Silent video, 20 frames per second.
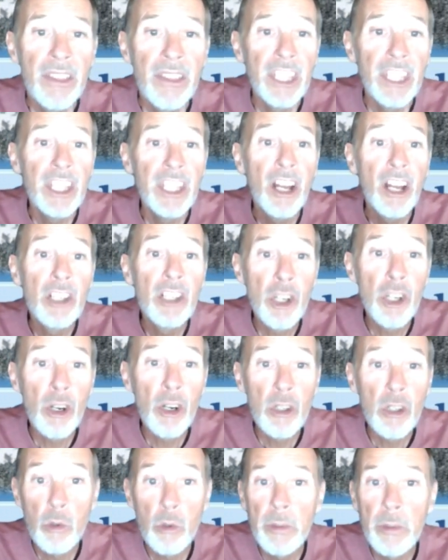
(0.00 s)
The young
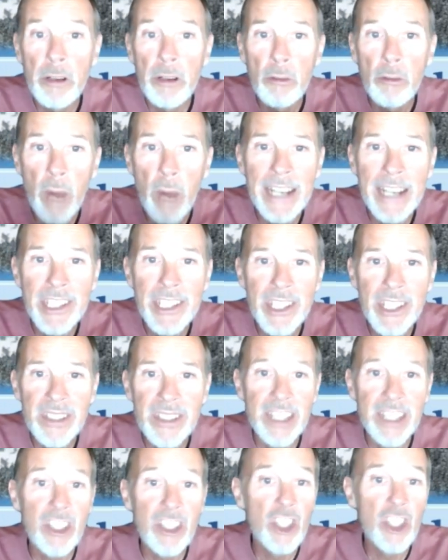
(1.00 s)
church will be
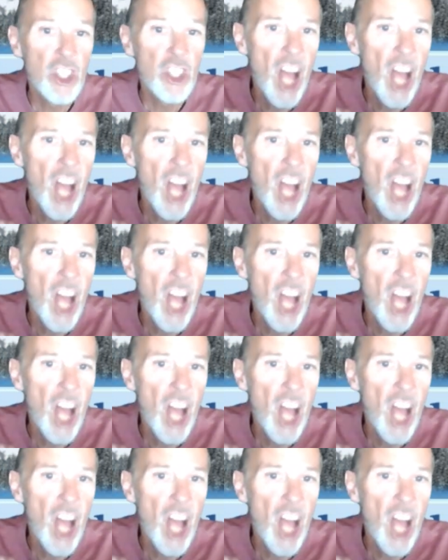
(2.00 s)
righteous and